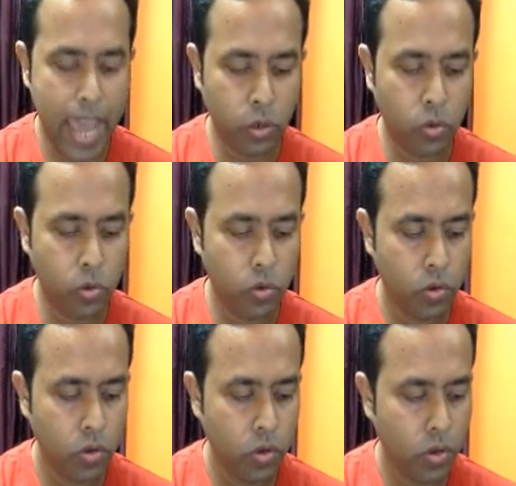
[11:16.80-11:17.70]
arrow
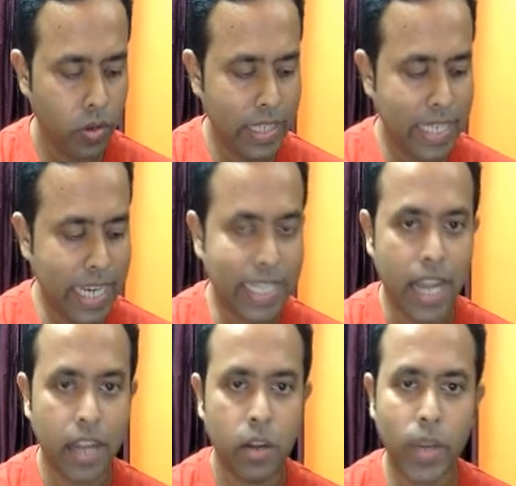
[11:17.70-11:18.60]

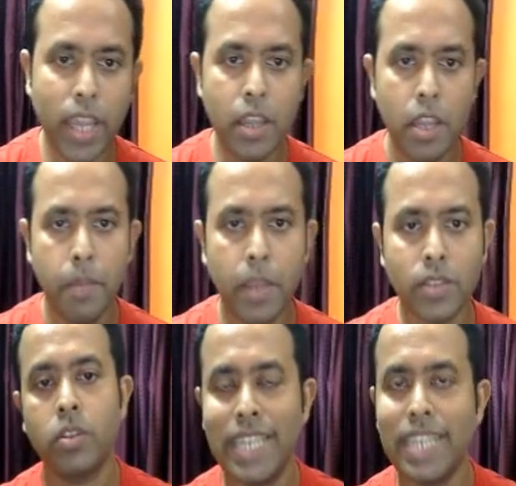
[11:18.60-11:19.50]
data. Okay,
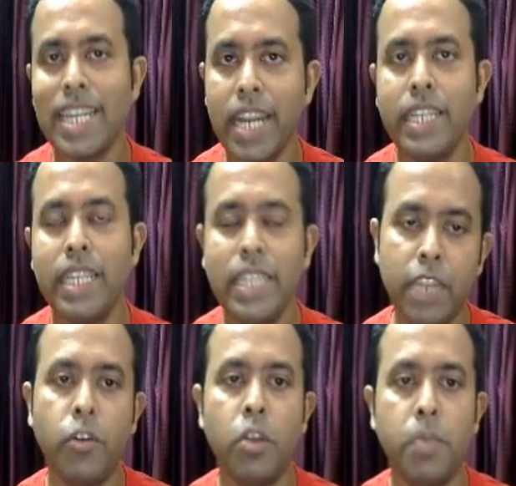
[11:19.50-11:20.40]
because the data contain
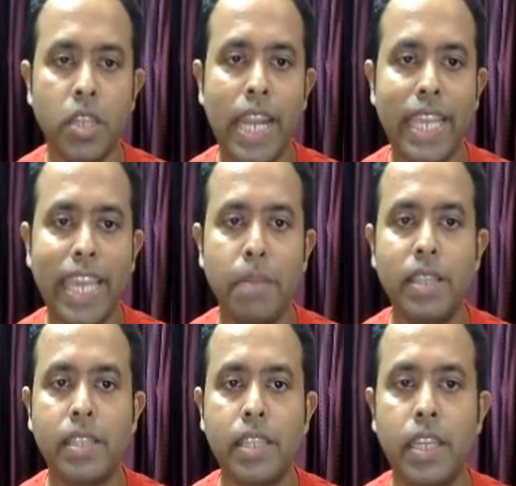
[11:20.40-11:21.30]
the information like
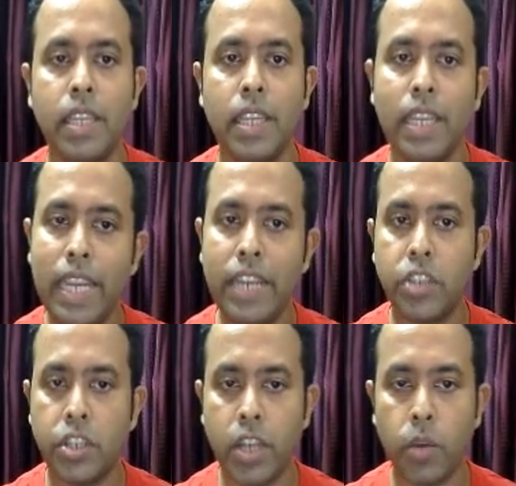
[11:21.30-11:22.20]
ABC,
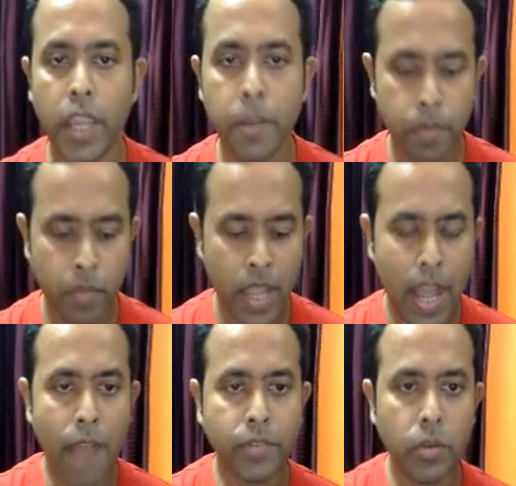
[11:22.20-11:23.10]
etc. Okay,
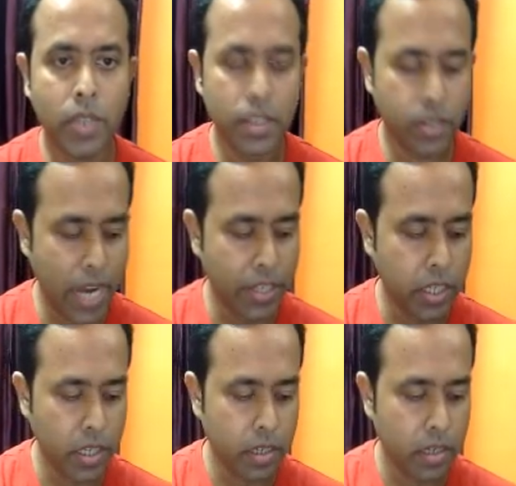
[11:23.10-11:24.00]
after we just write
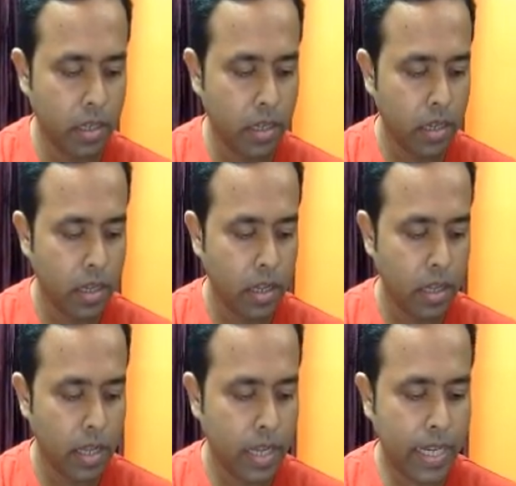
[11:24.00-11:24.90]
here
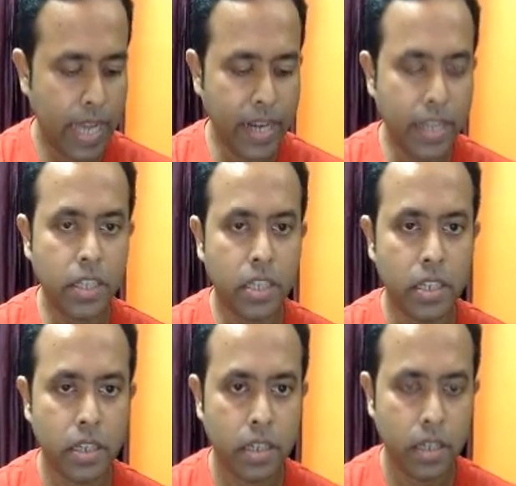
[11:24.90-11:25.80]

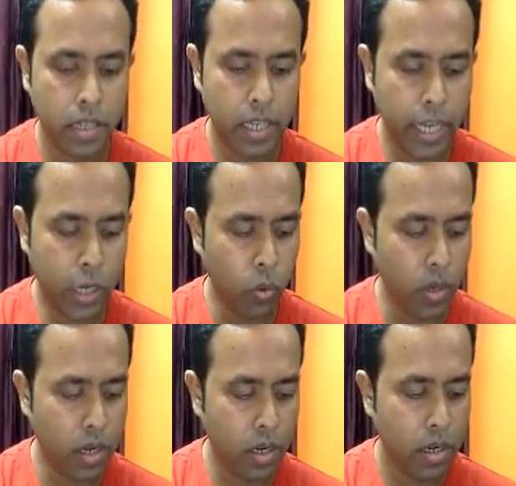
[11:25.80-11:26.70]
current
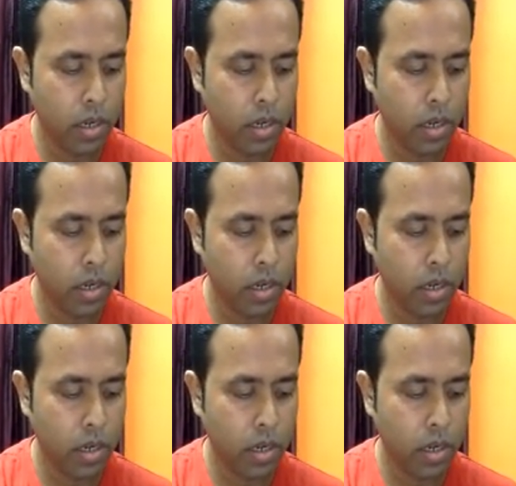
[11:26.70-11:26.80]
equal